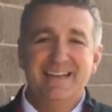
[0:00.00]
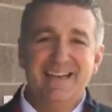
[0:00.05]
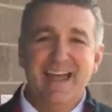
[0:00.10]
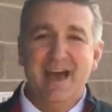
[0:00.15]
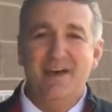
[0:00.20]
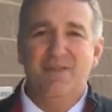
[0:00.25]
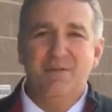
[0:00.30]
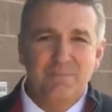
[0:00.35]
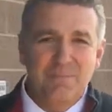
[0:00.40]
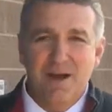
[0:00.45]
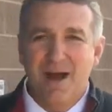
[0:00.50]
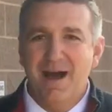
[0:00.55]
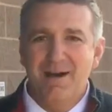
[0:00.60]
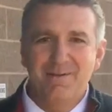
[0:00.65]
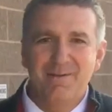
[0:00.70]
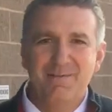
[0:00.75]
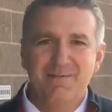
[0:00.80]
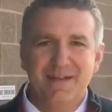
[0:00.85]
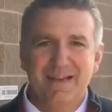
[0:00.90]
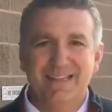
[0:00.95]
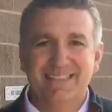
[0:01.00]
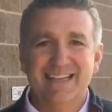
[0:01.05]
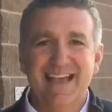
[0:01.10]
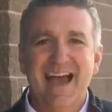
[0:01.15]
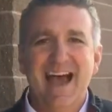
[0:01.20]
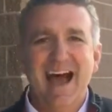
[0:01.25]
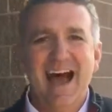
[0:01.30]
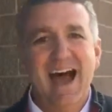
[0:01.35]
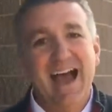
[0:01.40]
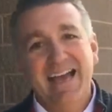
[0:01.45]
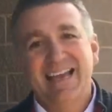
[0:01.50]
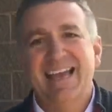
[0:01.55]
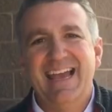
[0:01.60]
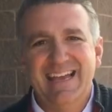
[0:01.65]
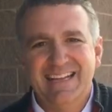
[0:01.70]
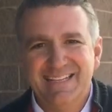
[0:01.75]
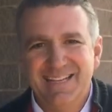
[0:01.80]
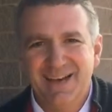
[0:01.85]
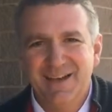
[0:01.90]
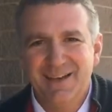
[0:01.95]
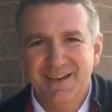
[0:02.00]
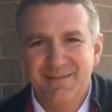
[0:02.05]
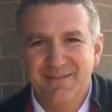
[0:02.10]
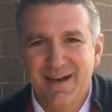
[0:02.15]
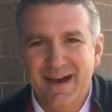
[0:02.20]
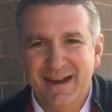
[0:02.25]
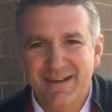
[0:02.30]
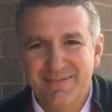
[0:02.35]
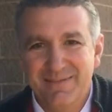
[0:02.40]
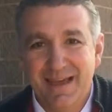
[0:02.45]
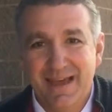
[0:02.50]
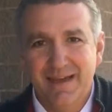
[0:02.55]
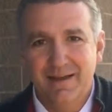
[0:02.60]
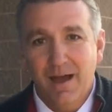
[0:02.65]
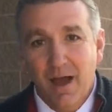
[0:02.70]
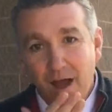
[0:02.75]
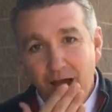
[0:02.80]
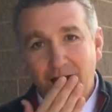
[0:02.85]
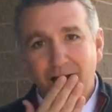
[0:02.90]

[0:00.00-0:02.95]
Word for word: Now the problem is, I can't tell you about him yet.